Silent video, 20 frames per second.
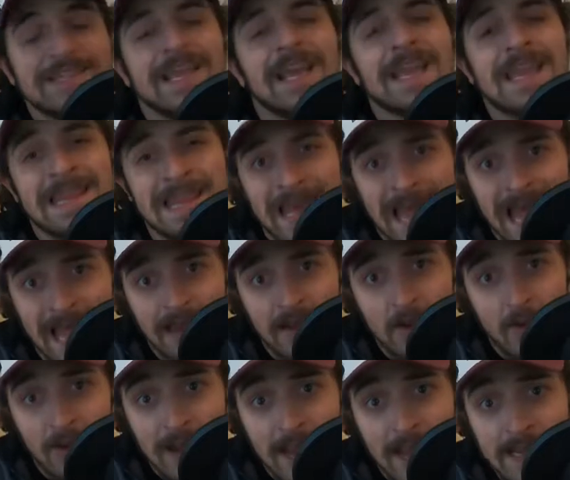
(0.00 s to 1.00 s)
like that,
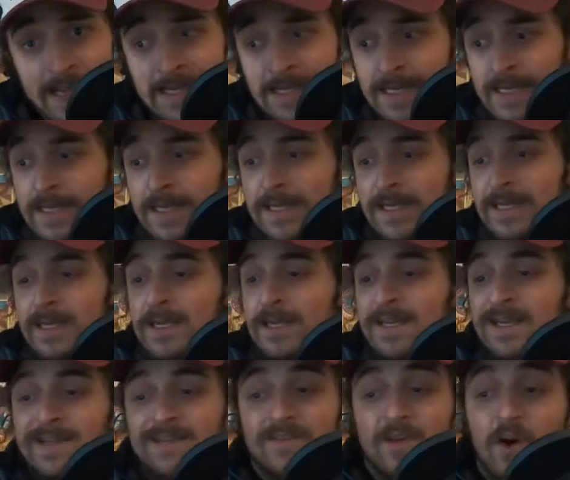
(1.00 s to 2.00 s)
okay?
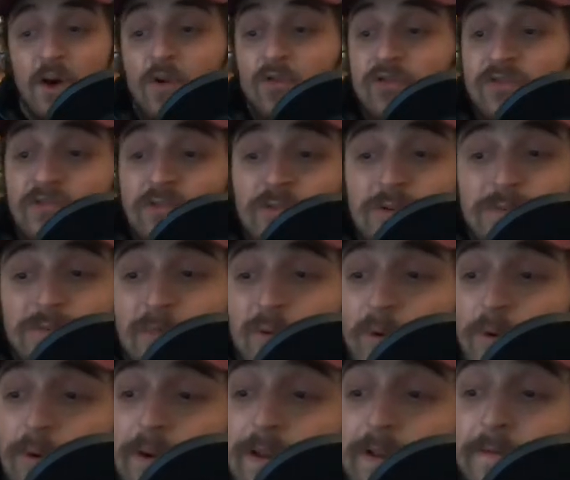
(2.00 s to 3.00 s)
It's also
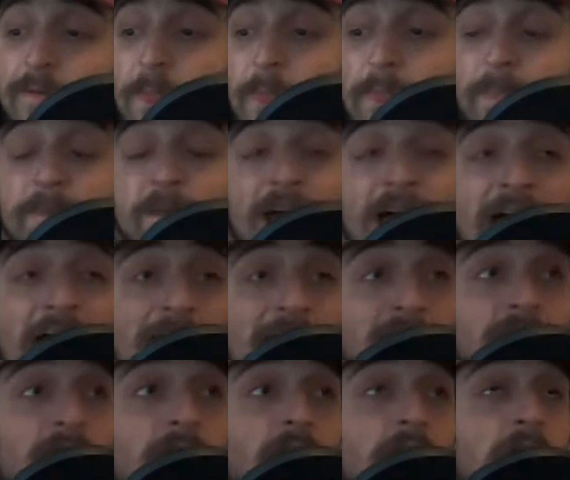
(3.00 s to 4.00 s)
important to
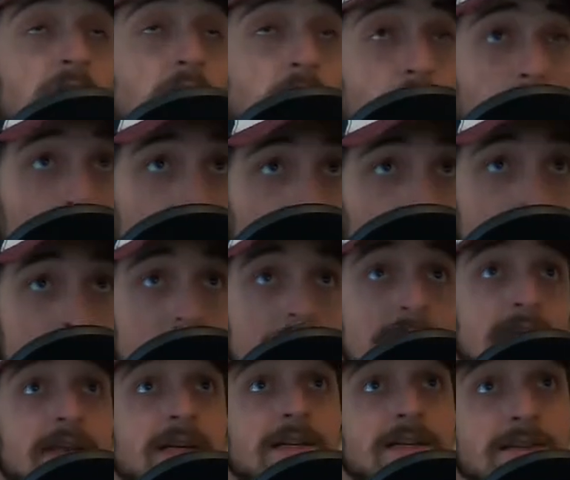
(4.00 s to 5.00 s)
have a
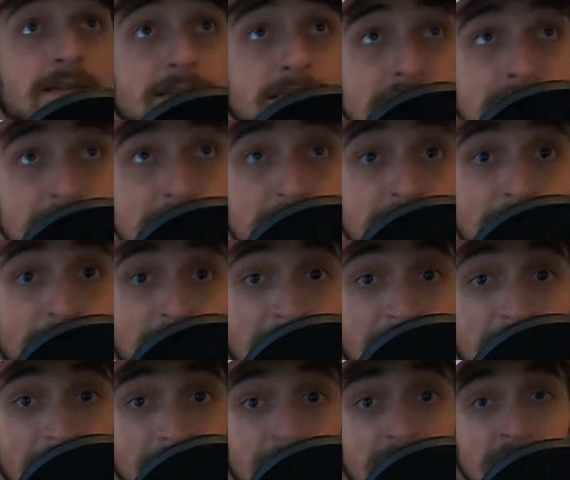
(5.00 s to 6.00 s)
quality sleeping
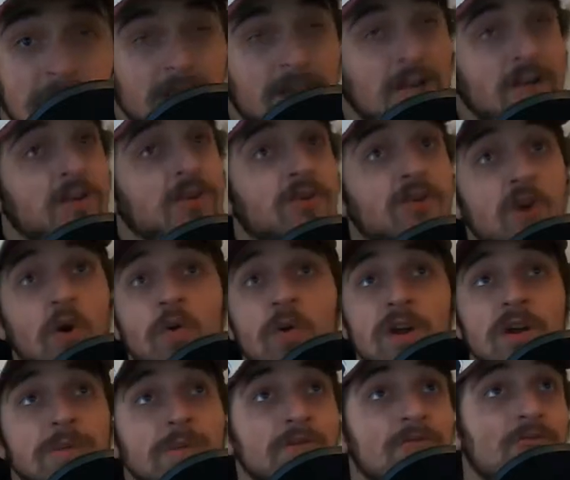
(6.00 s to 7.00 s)
bag. You don't
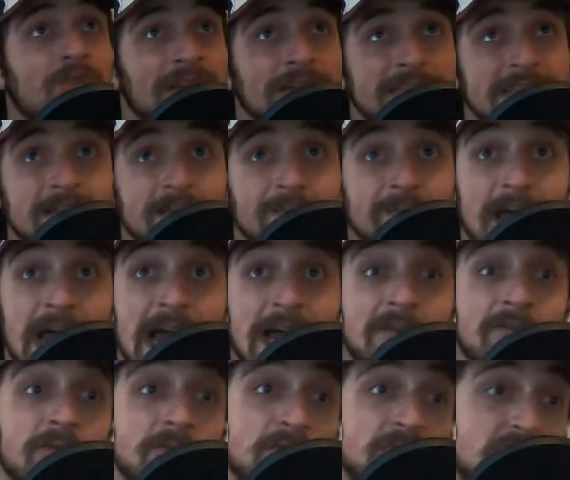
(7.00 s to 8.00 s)
want to be renting a bag
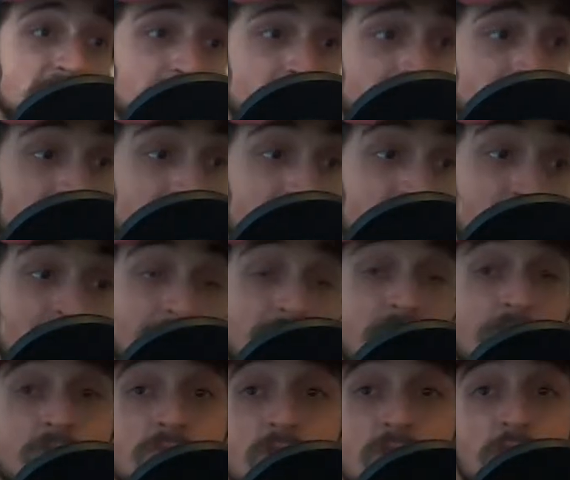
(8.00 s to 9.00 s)
from someone else. You
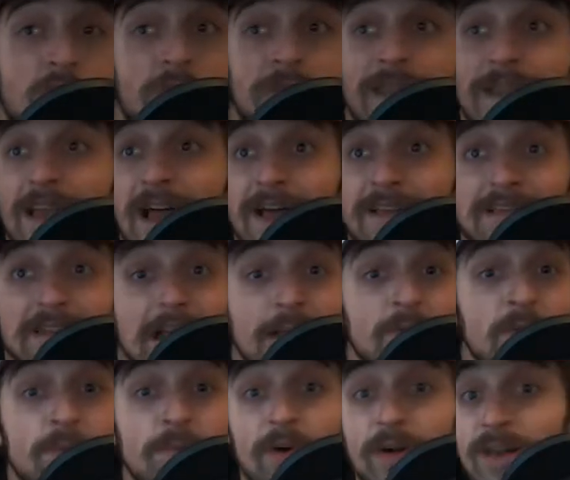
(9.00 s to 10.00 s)
don't know when the last time
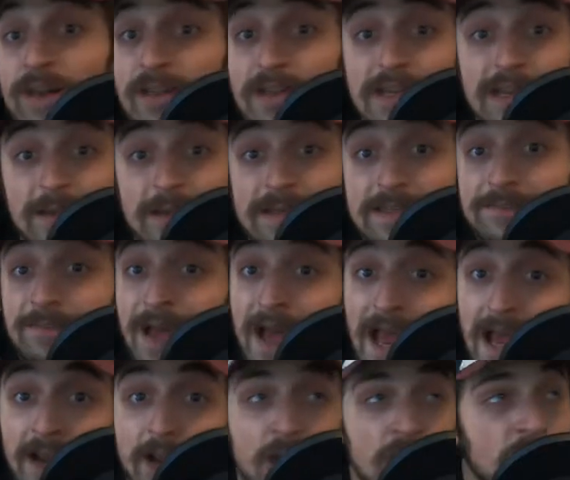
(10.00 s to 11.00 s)
your buddy cleaned his
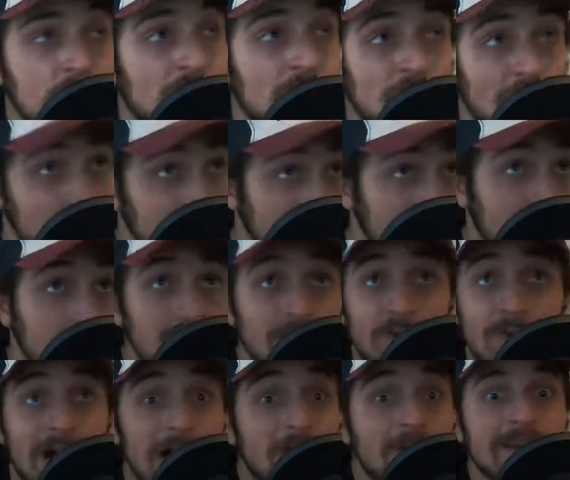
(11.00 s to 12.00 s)
bag. You also don't
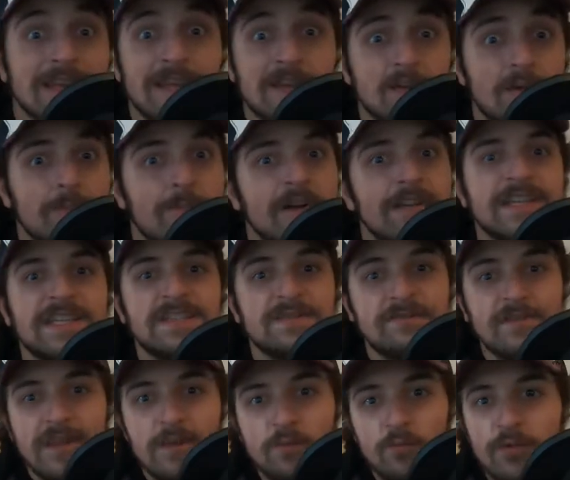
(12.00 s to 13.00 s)
know how clean your buddy's
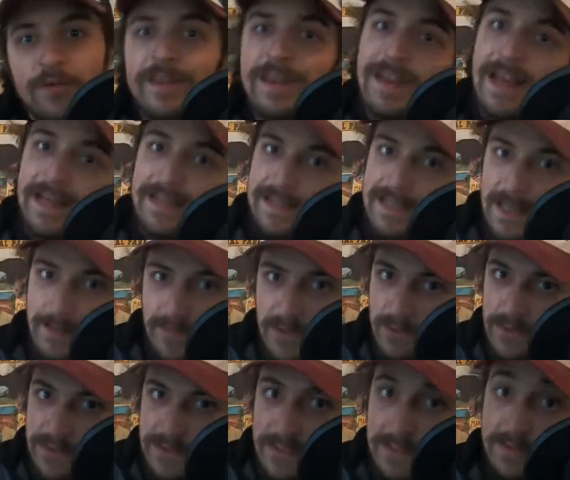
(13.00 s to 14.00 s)
feet were the last time he
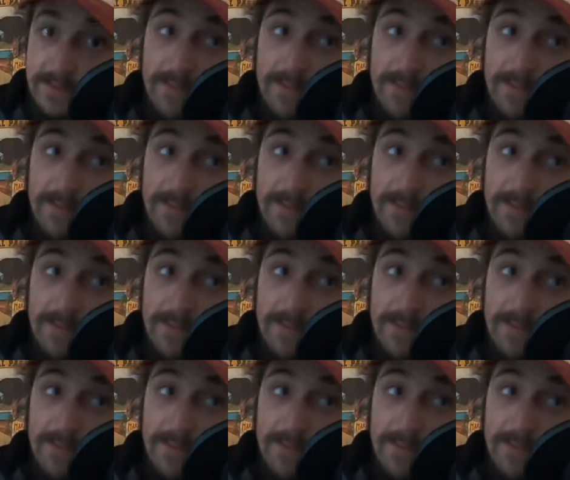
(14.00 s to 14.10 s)
was in his